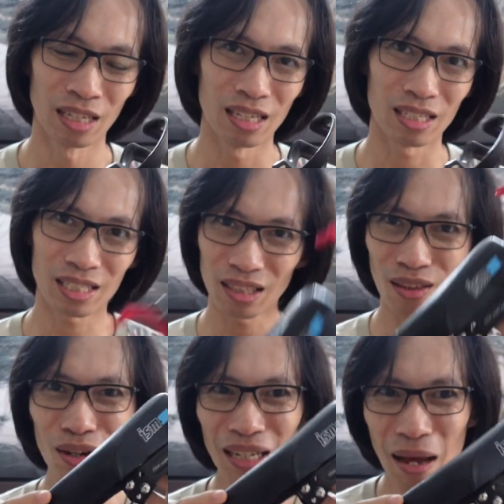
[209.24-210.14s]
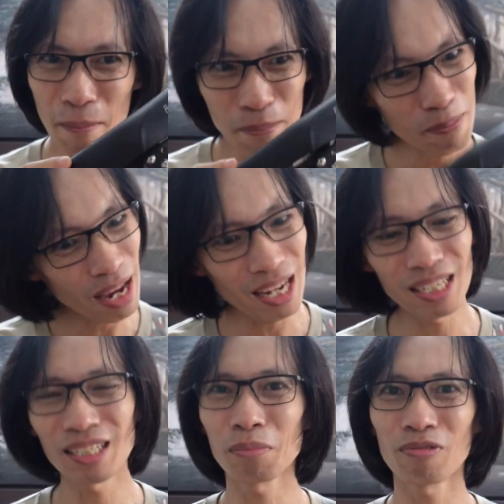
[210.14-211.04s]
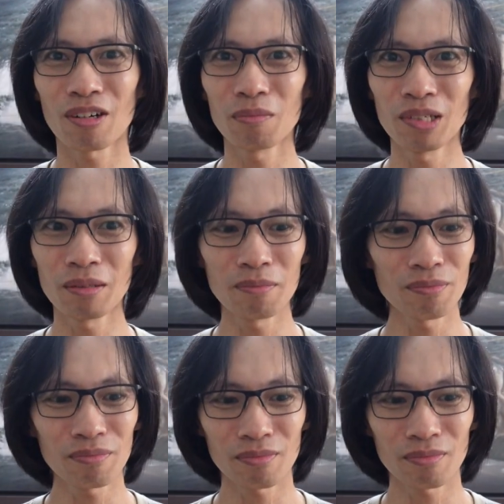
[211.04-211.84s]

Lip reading: It's not a major problem.